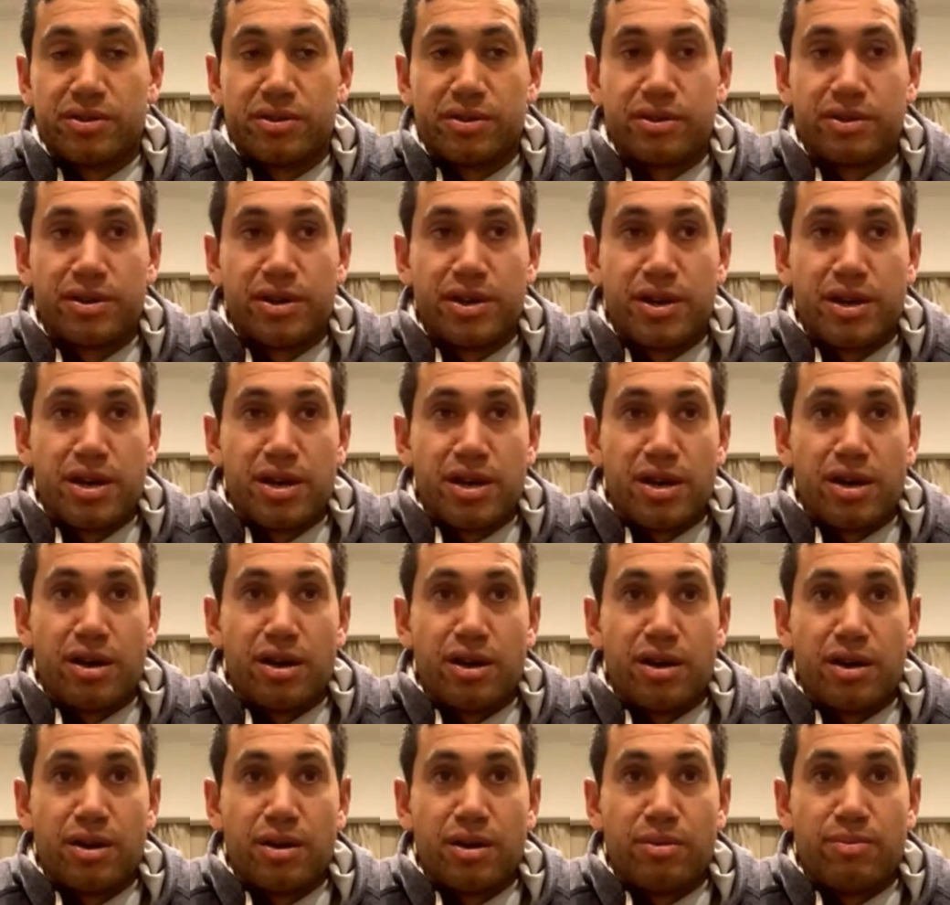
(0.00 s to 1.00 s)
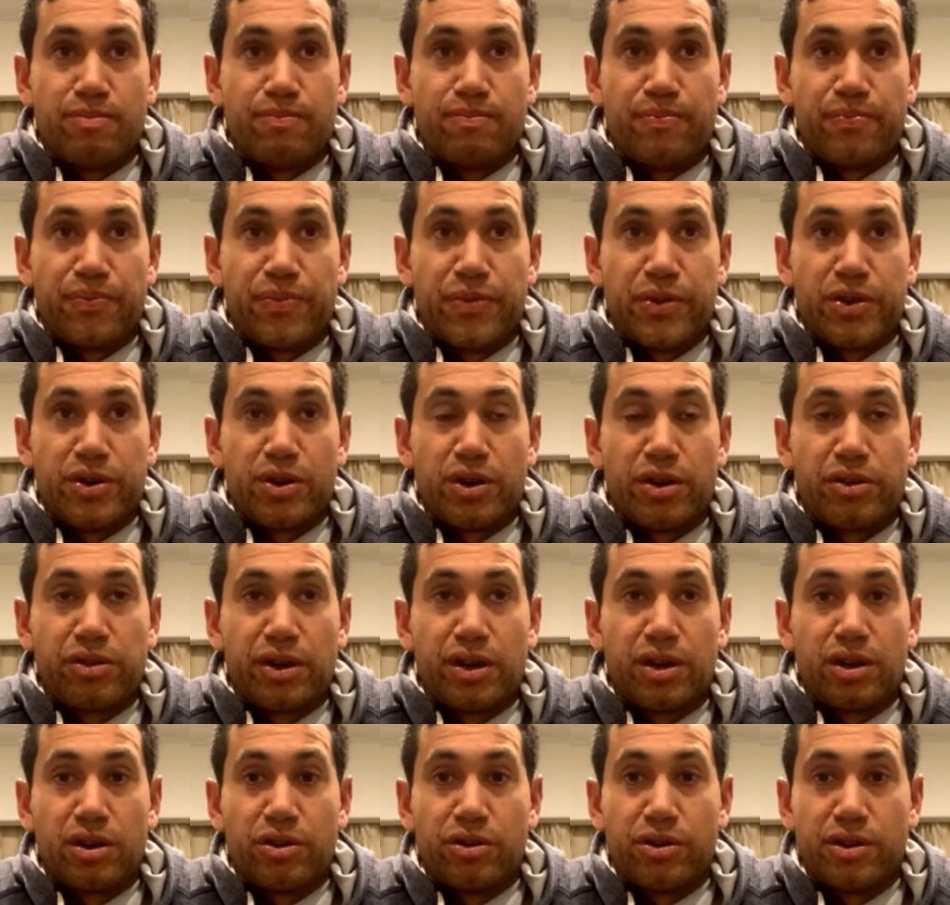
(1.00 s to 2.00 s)
and I
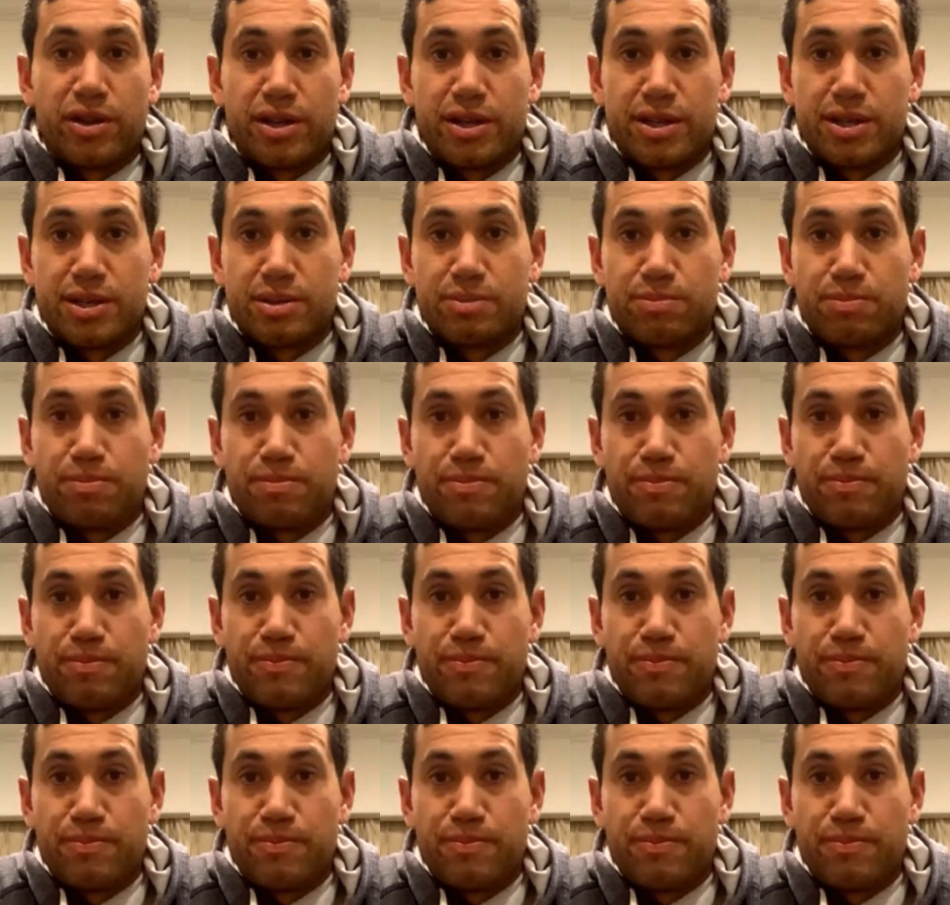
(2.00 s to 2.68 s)
think a lot of these,